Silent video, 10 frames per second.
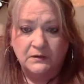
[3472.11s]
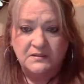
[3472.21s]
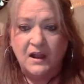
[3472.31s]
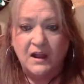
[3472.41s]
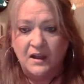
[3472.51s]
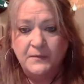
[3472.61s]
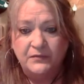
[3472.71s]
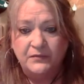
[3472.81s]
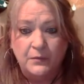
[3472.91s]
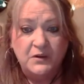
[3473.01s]
It's not coming
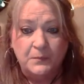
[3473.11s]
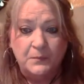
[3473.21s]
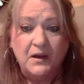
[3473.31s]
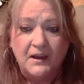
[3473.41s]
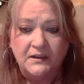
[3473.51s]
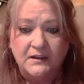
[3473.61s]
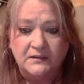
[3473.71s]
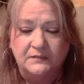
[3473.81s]
from your mind.